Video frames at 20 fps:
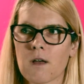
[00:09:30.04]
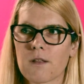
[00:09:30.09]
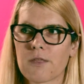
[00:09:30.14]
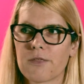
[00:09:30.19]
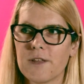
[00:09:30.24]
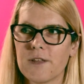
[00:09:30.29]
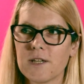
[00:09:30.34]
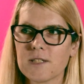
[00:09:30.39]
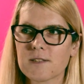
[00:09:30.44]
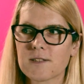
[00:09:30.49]

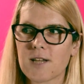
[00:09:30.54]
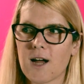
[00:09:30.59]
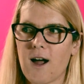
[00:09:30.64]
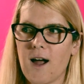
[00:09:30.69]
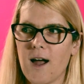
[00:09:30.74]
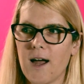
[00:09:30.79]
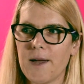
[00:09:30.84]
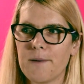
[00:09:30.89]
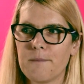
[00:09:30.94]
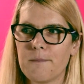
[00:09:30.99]
This
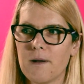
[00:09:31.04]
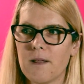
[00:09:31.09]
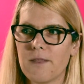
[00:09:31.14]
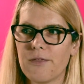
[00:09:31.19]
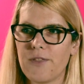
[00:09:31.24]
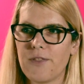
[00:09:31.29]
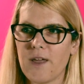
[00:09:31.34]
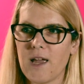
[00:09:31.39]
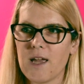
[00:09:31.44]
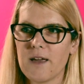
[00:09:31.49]
time,
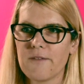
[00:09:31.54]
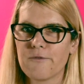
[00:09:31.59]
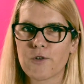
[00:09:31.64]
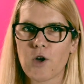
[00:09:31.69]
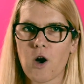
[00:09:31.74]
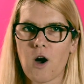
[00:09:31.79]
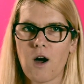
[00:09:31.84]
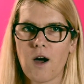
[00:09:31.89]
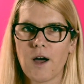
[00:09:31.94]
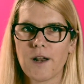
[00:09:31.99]
they've
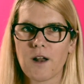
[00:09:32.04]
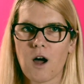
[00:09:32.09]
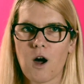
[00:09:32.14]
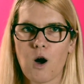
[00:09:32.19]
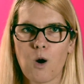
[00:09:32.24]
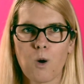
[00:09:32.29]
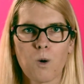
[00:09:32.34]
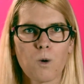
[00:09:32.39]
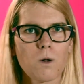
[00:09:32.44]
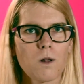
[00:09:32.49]
gone a
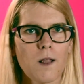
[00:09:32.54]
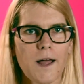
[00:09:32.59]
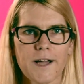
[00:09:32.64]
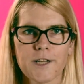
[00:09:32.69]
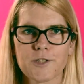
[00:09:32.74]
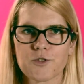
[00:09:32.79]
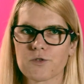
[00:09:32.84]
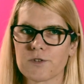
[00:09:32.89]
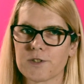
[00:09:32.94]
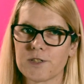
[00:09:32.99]
whole
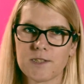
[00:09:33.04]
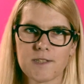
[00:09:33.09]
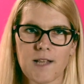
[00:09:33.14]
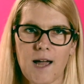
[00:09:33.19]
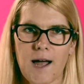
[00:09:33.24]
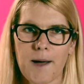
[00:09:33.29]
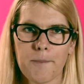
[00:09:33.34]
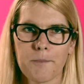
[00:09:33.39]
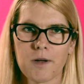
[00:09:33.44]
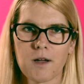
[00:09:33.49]
extra
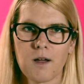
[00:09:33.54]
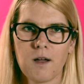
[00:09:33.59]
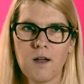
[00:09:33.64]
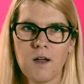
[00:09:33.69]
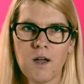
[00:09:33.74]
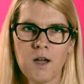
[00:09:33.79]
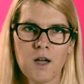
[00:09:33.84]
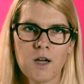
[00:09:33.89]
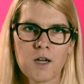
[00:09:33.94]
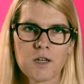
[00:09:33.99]
step.
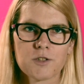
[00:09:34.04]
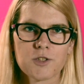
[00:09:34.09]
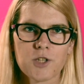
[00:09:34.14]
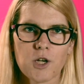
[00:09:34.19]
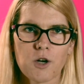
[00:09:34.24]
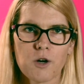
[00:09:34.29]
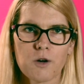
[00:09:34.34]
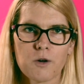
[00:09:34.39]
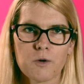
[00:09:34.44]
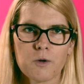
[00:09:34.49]

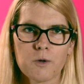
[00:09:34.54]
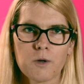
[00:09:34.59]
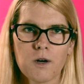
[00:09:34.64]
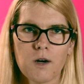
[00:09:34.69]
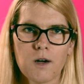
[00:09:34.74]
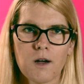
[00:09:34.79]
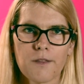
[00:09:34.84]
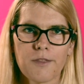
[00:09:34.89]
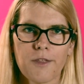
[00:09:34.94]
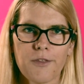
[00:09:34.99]
So
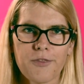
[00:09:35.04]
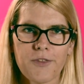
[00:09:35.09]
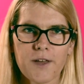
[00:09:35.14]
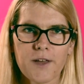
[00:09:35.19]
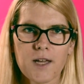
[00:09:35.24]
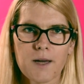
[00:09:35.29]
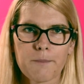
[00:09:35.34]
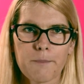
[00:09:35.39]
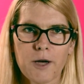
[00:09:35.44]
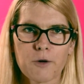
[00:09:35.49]
the
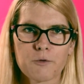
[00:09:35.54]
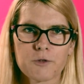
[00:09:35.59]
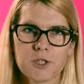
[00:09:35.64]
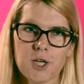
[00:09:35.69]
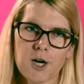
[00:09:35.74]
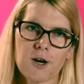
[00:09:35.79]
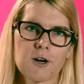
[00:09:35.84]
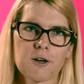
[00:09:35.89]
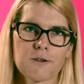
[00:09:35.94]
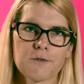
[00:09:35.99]
thing about
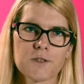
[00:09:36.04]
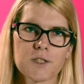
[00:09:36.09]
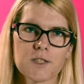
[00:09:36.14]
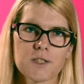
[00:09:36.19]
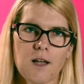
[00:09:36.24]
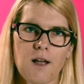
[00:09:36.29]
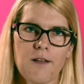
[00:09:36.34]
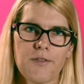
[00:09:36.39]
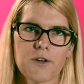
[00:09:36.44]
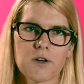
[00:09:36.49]
TERFs
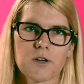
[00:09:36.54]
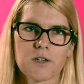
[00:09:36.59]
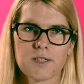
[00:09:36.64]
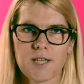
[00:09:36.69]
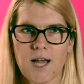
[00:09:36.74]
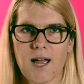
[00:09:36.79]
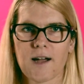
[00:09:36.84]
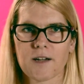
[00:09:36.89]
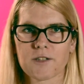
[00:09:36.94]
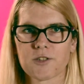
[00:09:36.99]
and their
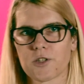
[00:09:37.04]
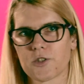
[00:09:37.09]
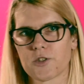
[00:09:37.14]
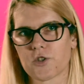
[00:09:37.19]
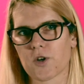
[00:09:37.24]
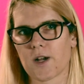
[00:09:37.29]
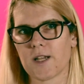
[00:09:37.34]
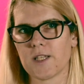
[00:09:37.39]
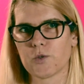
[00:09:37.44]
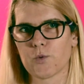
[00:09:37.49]
attacks on
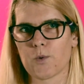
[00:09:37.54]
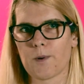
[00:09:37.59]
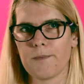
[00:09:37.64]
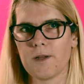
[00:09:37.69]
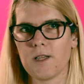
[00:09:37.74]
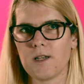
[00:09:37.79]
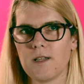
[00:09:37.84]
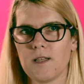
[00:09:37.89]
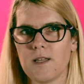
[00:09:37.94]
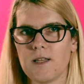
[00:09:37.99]
trans
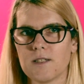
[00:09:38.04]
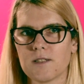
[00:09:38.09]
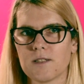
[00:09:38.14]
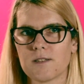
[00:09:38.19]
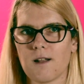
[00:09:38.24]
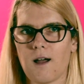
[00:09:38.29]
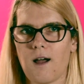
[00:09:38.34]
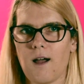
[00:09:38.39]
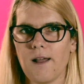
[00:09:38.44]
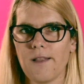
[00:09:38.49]
women is
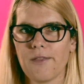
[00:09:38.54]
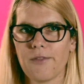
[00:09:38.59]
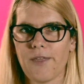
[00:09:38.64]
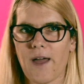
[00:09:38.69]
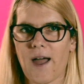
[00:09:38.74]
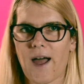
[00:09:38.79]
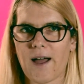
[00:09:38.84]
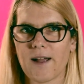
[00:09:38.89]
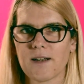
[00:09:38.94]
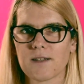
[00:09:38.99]
not
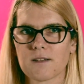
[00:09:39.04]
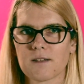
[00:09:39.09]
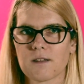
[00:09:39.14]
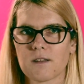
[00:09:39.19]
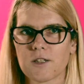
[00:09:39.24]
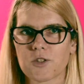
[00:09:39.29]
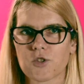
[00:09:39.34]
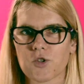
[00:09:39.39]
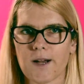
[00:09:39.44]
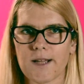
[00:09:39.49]
that
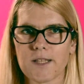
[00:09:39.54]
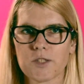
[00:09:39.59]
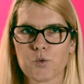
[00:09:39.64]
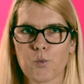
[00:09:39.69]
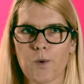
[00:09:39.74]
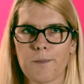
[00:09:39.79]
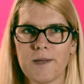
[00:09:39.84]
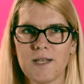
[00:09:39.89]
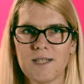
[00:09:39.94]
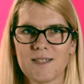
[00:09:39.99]
the trans
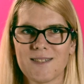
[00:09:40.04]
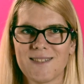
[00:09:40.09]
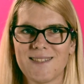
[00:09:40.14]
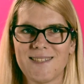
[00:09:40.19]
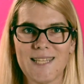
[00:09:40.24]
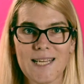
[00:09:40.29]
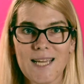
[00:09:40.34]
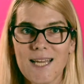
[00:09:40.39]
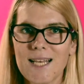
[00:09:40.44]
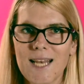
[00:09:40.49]
women
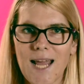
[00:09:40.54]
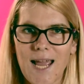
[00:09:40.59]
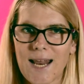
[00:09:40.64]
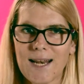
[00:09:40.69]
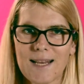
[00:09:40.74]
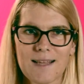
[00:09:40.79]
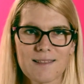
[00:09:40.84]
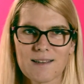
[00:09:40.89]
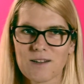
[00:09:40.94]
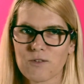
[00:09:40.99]
did
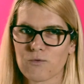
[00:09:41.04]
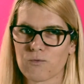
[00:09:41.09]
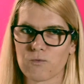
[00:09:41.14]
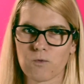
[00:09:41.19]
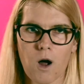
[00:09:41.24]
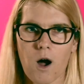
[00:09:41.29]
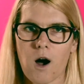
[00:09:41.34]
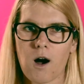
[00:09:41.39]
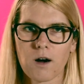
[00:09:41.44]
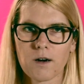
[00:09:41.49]
anything
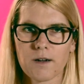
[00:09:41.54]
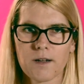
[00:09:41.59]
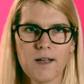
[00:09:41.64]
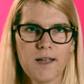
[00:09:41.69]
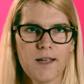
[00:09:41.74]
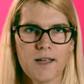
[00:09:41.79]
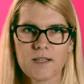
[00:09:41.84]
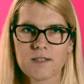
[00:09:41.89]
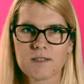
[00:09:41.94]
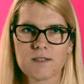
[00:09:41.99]
wrong.
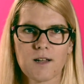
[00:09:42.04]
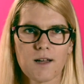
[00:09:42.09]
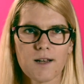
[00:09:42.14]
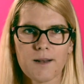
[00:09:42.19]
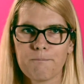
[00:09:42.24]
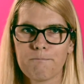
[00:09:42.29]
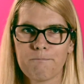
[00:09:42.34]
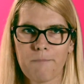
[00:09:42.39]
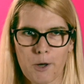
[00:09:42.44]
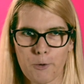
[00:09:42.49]
It's not
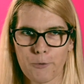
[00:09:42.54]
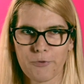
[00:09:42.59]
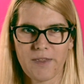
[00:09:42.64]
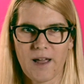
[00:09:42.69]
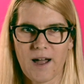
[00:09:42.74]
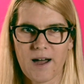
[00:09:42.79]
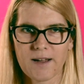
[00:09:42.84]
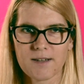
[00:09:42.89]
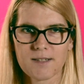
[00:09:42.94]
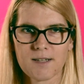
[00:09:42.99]
about
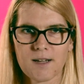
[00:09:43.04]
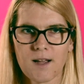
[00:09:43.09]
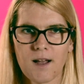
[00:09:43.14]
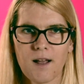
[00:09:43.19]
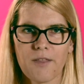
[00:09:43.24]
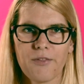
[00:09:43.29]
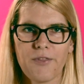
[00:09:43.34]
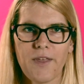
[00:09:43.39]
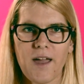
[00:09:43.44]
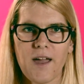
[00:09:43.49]
that.
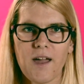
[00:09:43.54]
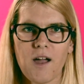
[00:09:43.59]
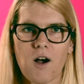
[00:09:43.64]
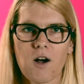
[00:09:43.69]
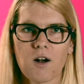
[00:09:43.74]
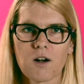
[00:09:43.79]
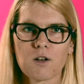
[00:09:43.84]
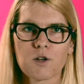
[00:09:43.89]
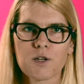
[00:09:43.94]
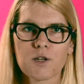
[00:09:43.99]
They
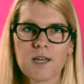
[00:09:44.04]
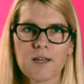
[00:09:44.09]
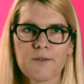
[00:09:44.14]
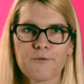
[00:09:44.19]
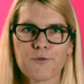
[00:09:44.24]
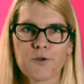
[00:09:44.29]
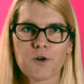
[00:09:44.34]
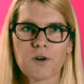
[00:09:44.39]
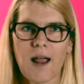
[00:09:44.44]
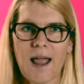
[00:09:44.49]
are looking
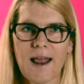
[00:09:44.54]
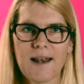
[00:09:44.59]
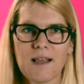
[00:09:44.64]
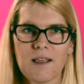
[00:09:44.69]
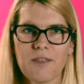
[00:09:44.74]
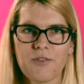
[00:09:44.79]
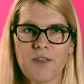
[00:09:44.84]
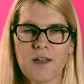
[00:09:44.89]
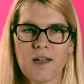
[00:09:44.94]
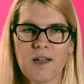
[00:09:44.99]
for
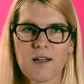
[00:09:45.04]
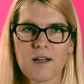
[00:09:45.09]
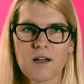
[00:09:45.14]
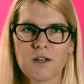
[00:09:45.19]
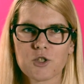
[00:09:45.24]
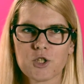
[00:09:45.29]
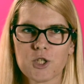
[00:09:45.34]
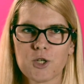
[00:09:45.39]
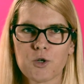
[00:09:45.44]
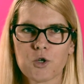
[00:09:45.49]
anything
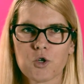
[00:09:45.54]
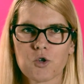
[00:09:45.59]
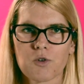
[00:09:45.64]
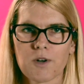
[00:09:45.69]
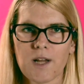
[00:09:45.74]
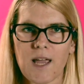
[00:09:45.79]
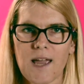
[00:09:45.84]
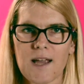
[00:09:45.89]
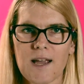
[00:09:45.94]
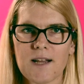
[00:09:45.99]
to
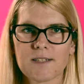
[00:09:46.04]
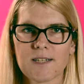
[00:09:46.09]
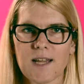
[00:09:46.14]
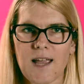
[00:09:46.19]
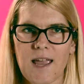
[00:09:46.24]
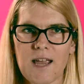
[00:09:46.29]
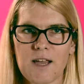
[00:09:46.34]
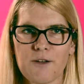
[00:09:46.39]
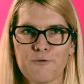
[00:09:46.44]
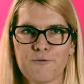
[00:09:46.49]
create
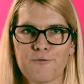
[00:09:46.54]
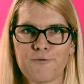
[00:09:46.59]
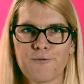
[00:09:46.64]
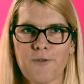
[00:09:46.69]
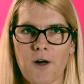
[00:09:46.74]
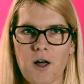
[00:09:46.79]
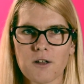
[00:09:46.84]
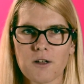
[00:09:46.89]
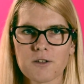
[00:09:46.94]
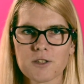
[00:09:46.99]
a
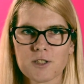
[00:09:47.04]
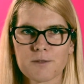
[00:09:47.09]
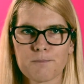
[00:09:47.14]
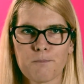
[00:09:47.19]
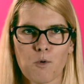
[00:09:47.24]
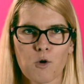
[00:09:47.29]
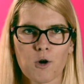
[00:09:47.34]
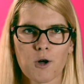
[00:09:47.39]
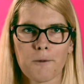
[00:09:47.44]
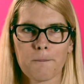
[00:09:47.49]
false
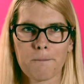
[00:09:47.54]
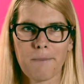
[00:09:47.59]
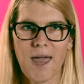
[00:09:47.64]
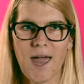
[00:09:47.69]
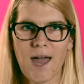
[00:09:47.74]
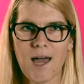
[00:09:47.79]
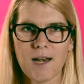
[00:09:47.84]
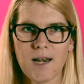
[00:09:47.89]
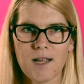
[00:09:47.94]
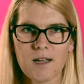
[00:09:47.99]
moral
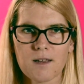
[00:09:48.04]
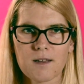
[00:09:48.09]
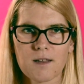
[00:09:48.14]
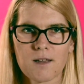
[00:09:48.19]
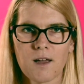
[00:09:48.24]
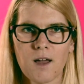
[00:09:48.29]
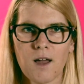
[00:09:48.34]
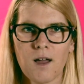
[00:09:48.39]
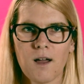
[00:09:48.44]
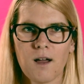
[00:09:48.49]

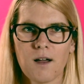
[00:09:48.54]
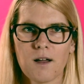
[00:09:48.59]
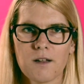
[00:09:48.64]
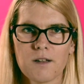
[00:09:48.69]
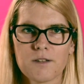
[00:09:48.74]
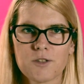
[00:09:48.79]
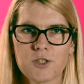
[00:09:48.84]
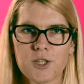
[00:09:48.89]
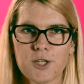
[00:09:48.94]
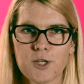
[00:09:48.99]
panic
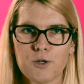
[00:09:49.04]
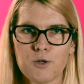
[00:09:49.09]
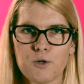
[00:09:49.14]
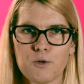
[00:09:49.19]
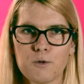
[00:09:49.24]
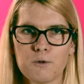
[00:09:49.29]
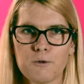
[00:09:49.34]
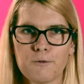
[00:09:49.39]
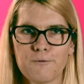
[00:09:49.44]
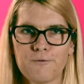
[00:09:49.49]

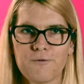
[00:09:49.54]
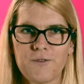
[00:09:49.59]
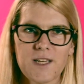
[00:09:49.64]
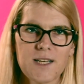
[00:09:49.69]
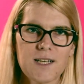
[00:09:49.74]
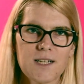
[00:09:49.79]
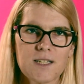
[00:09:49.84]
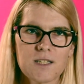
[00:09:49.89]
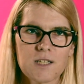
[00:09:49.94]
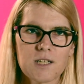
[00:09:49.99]
to
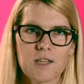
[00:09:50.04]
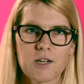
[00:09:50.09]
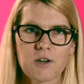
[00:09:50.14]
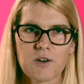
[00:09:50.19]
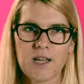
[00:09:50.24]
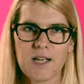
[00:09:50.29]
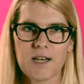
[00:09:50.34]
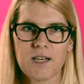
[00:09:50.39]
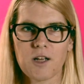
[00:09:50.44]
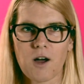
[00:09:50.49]
feed into
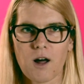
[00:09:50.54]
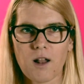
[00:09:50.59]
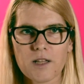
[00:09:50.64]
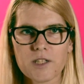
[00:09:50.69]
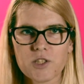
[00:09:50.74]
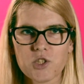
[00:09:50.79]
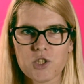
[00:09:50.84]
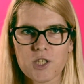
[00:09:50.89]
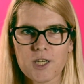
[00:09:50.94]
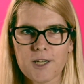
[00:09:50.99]
their
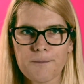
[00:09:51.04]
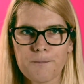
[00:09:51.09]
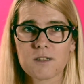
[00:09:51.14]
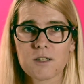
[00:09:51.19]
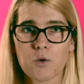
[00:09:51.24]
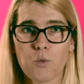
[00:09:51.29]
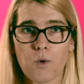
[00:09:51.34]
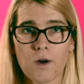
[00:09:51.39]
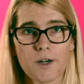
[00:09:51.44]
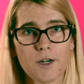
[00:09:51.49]
ideology.
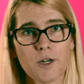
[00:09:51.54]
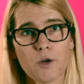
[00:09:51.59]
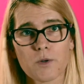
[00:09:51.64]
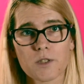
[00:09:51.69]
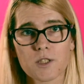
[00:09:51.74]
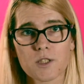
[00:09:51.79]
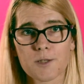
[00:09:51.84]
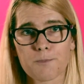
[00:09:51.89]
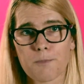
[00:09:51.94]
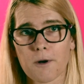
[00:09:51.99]
You want to know
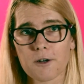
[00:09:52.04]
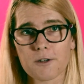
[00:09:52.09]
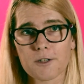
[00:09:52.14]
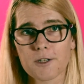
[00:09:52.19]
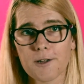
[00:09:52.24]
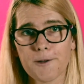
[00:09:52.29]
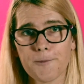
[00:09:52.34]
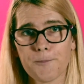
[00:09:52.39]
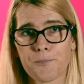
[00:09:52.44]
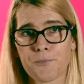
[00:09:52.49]
what sparked
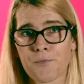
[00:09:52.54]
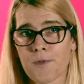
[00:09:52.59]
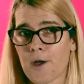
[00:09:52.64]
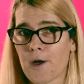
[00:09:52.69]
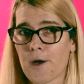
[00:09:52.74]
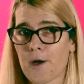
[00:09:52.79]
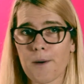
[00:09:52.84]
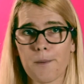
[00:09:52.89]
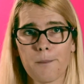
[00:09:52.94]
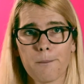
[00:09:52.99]
it?
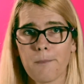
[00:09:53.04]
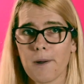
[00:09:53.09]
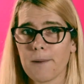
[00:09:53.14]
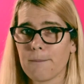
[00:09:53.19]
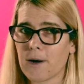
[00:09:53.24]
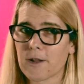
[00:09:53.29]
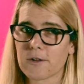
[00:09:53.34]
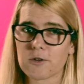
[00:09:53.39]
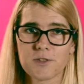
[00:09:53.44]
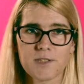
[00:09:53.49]
My
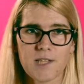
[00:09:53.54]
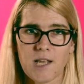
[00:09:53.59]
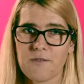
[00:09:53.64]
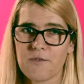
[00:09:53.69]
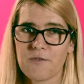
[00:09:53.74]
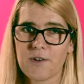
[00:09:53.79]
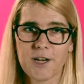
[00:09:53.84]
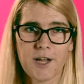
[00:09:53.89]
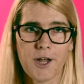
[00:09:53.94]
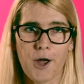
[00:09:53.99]
Mother's Day
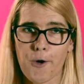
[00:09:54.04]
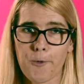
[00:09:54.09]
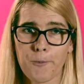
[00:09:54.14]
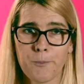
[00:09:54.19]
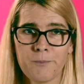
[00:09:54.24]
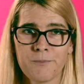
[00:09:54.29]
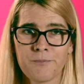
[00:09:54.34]
video.